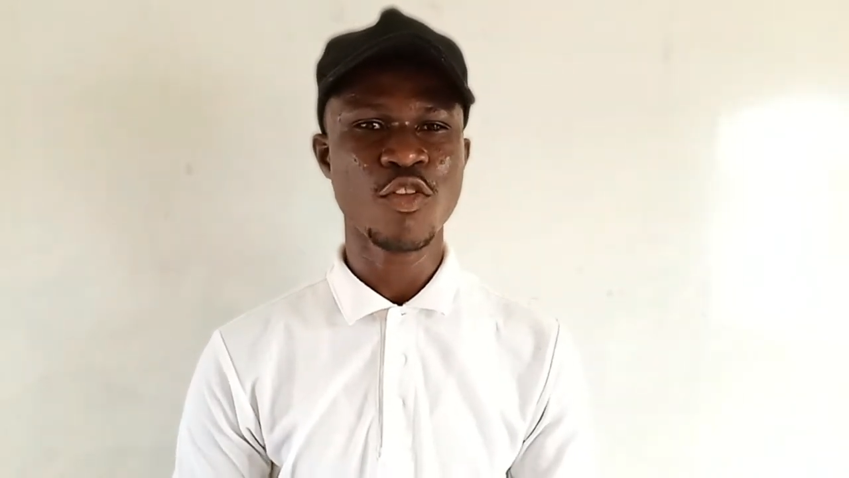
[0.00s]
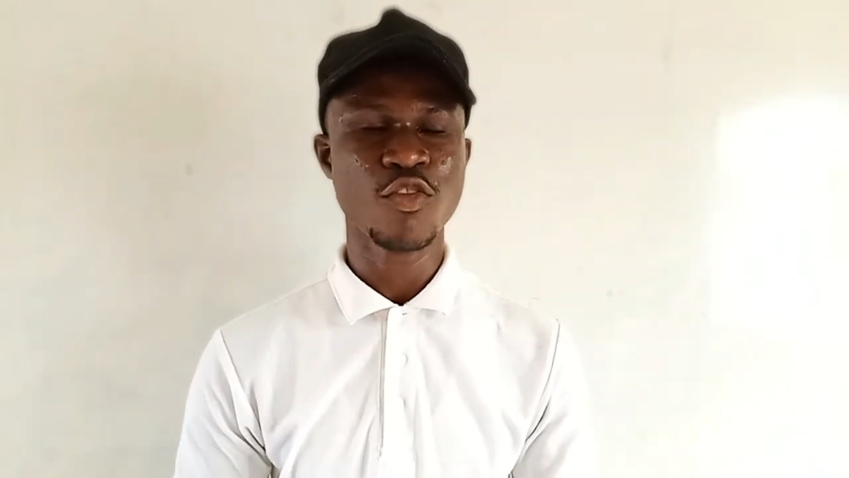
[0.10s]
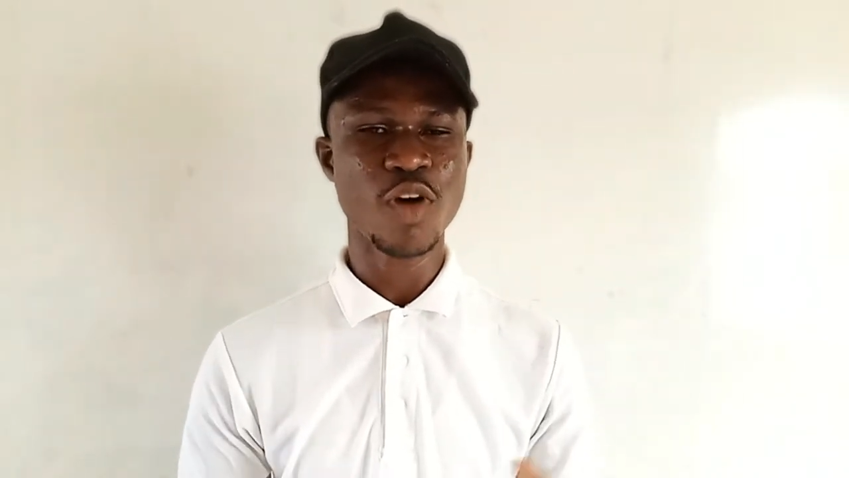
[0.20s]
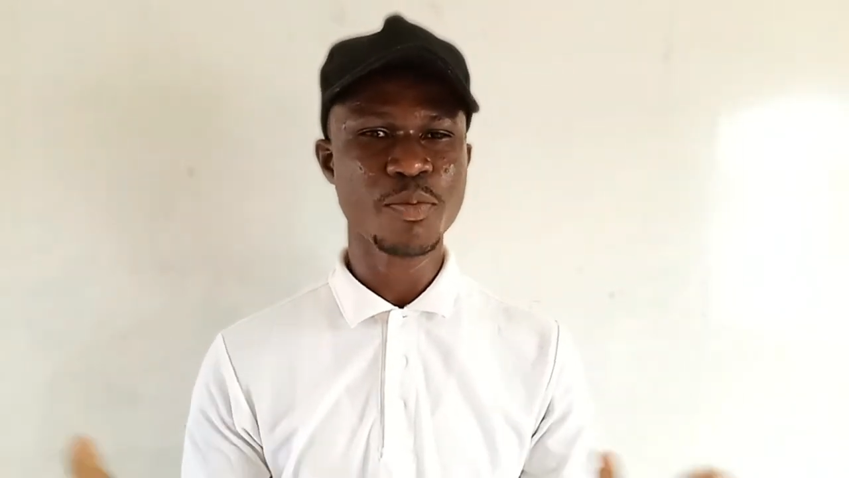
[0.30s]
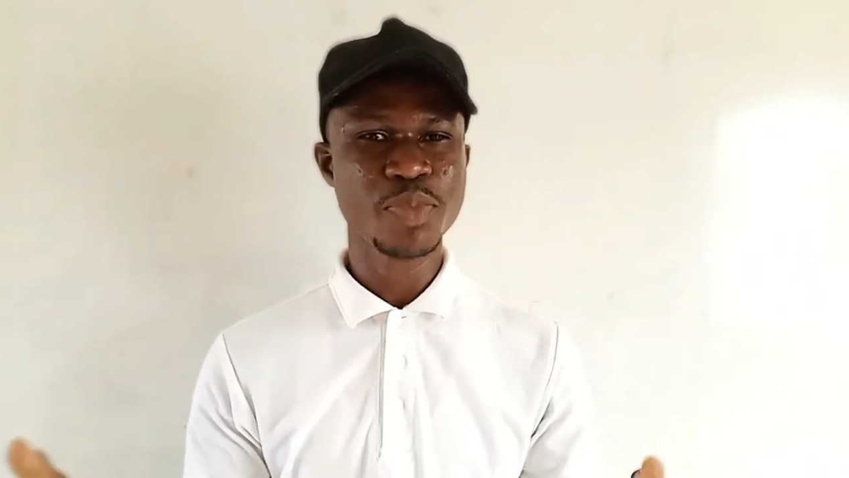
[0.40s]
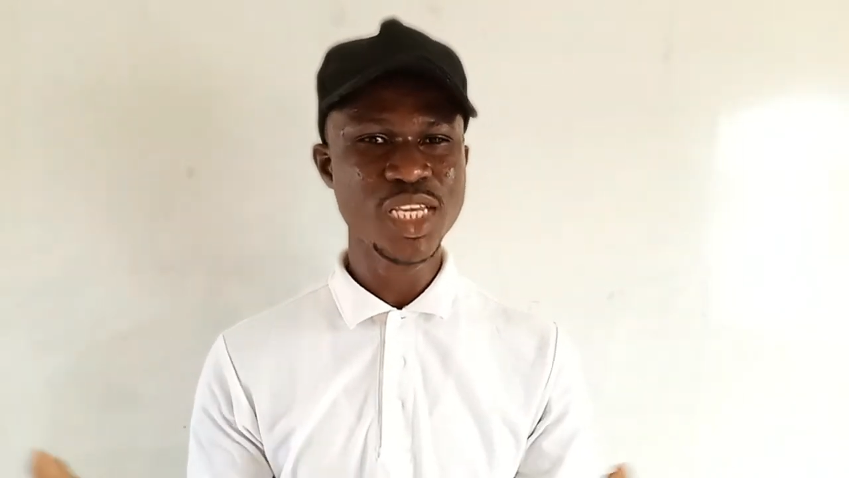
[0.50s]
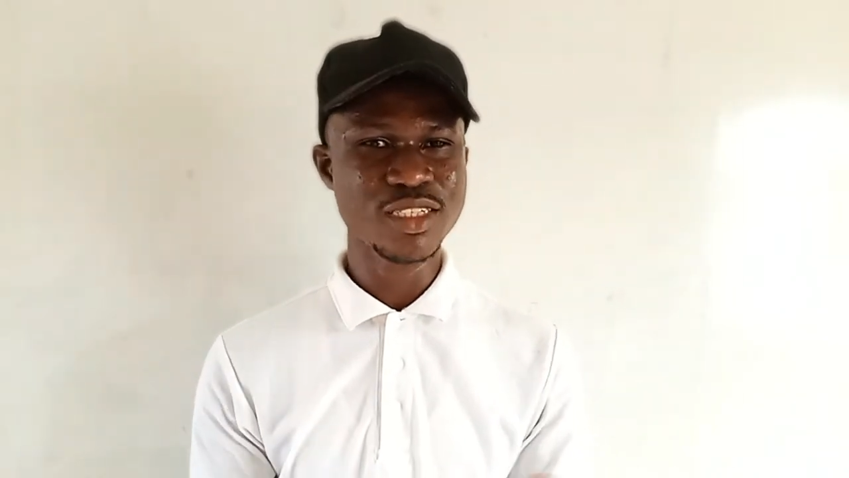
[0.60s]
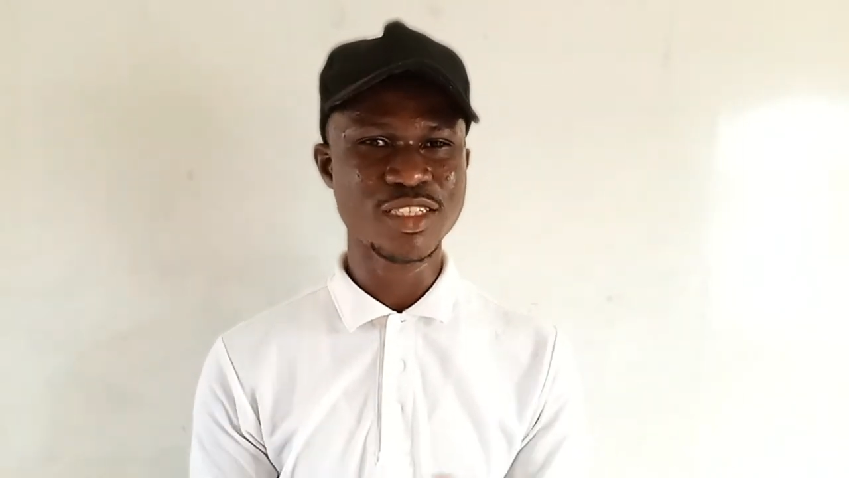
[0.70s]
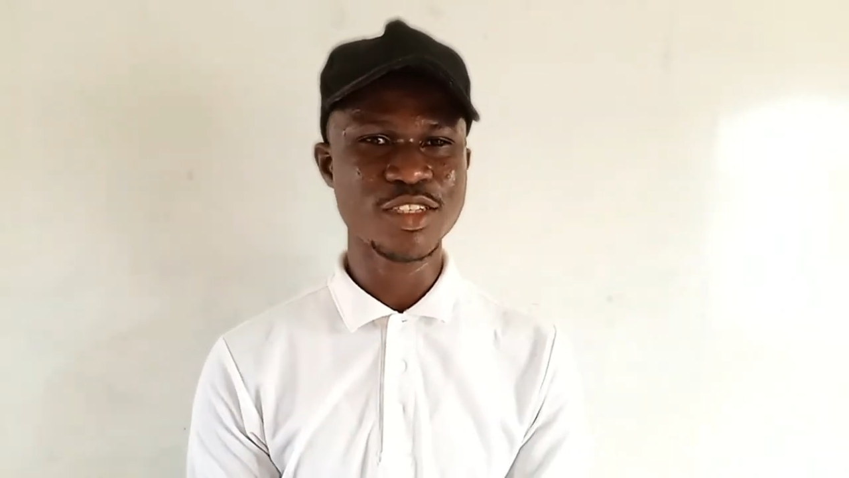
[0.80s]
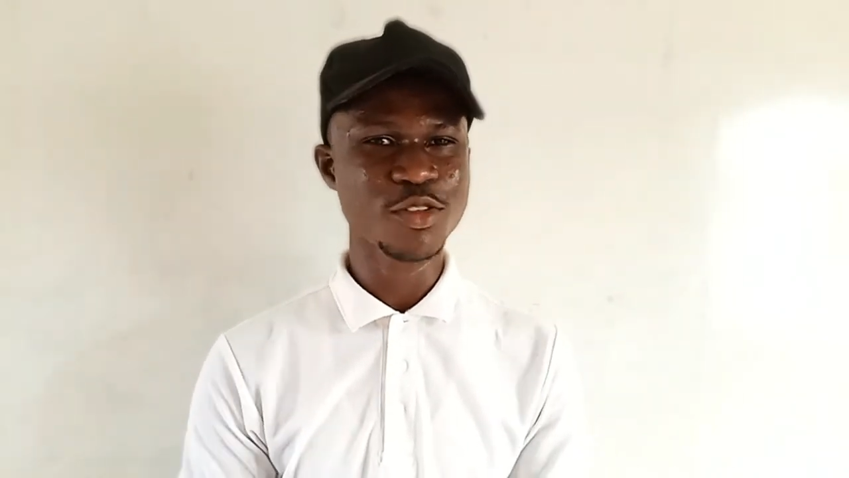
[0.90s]
For
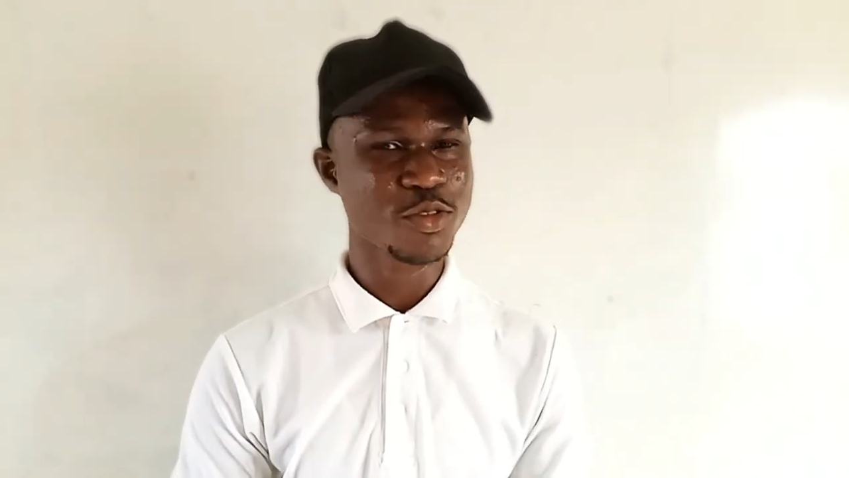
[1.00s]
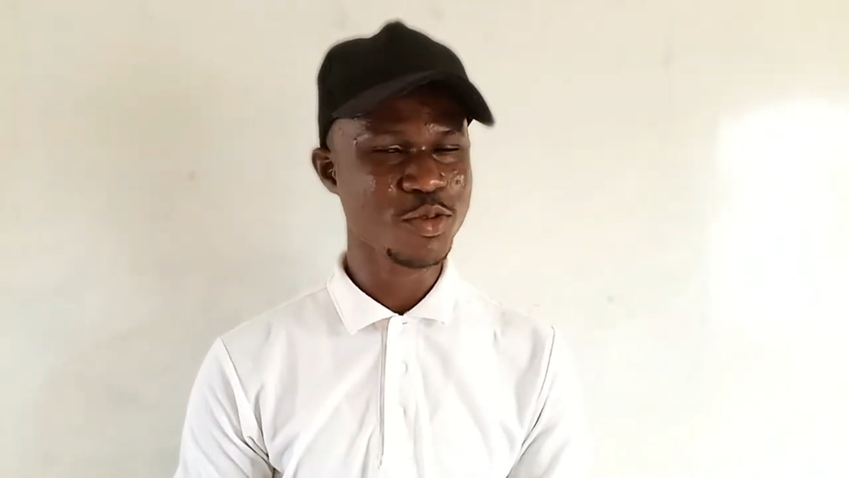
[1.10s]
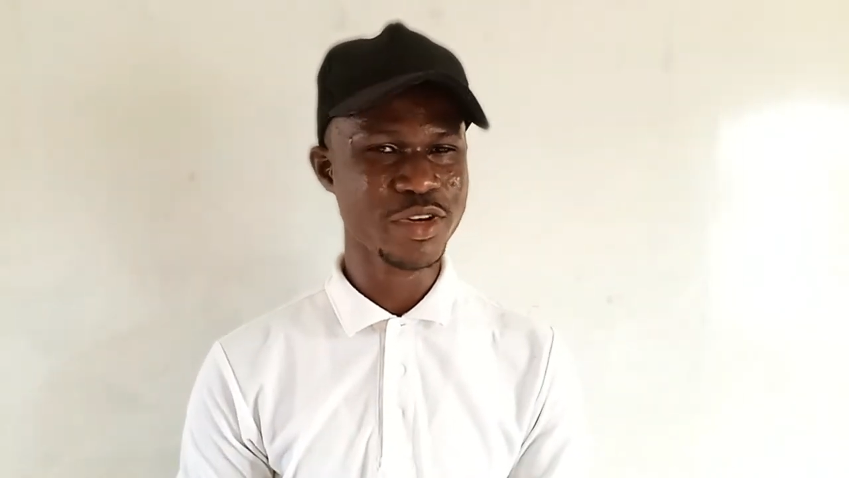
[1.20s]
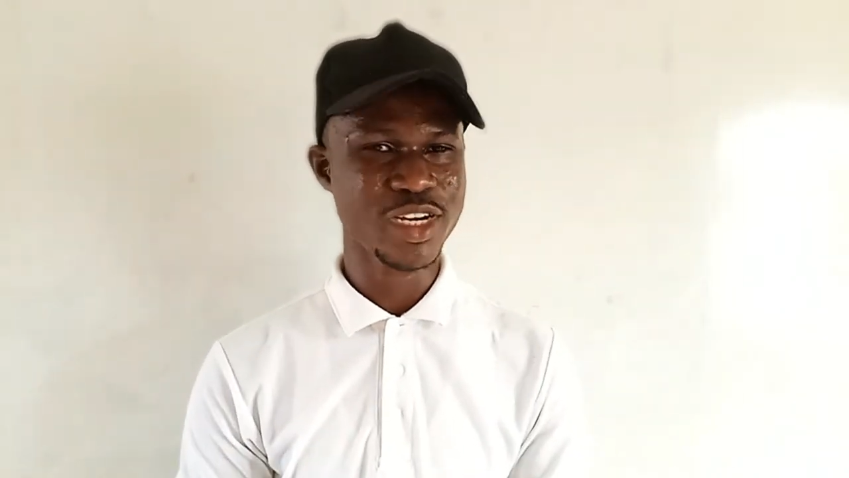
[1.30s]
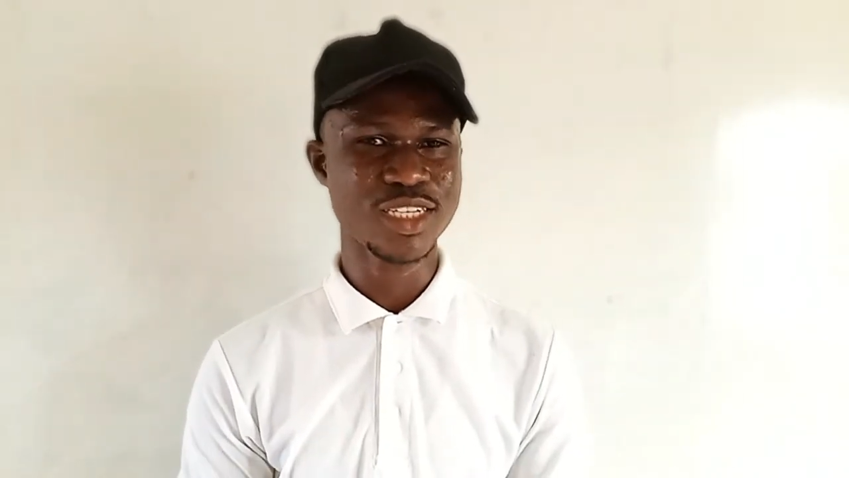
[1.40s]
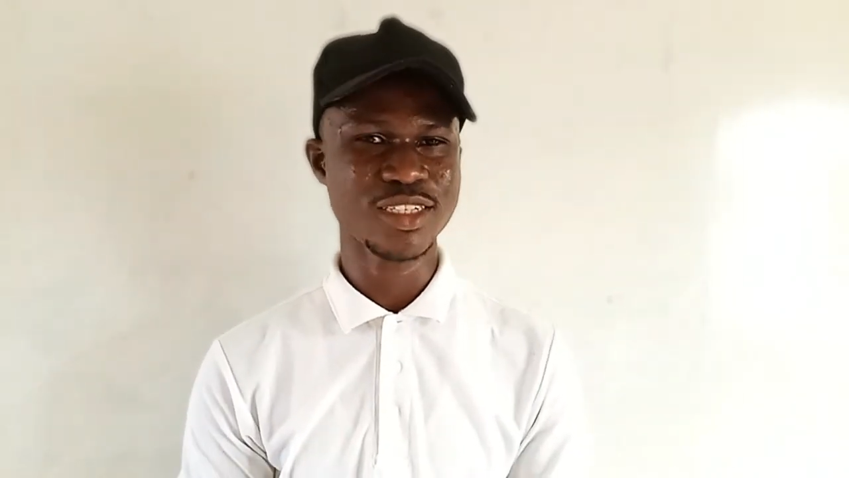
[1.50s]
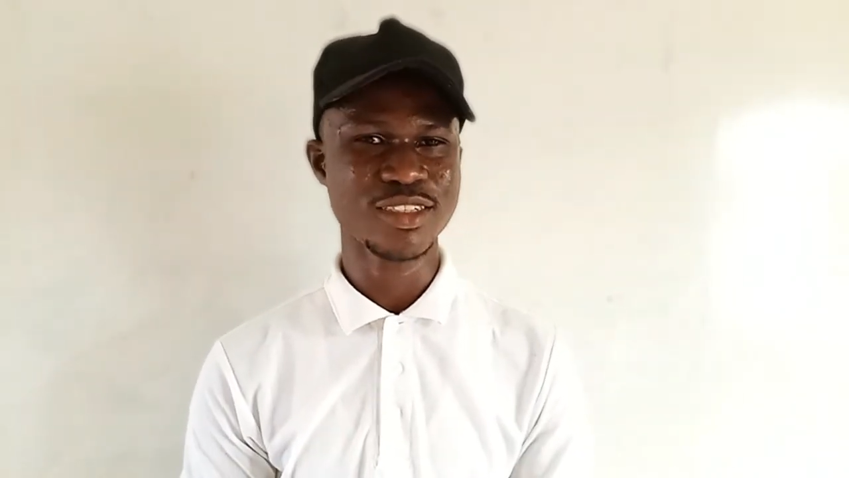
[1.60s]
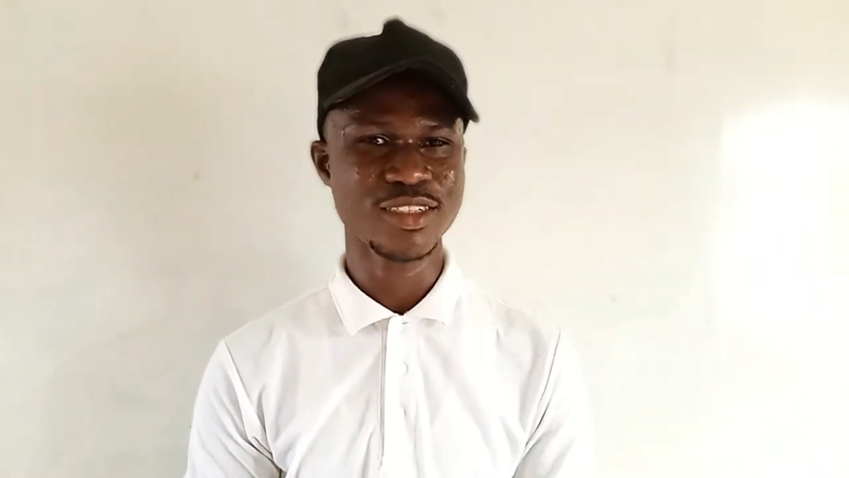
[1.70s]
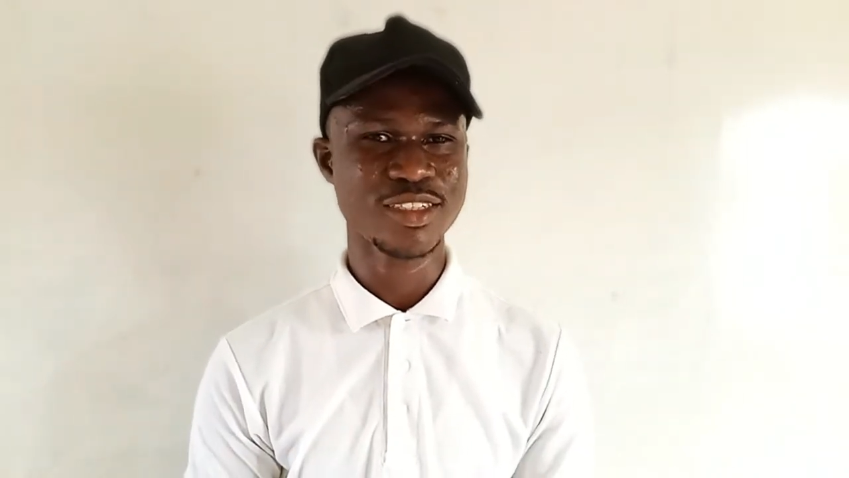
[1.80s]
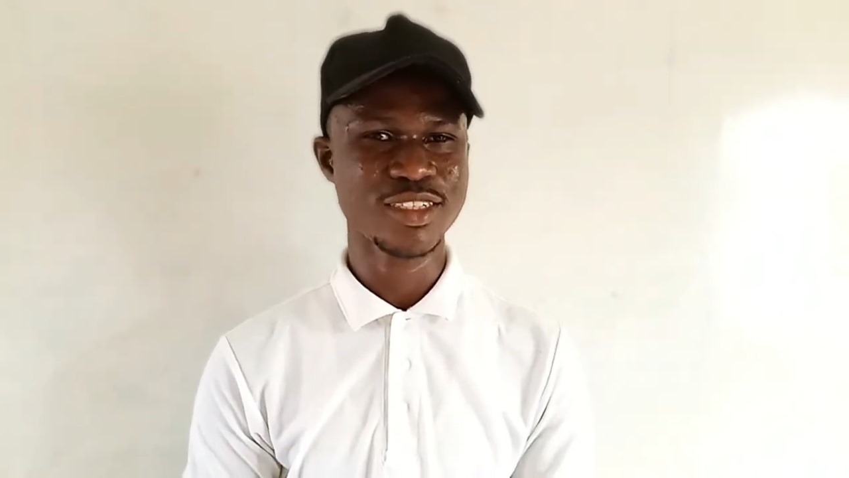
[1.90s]
peace to reign,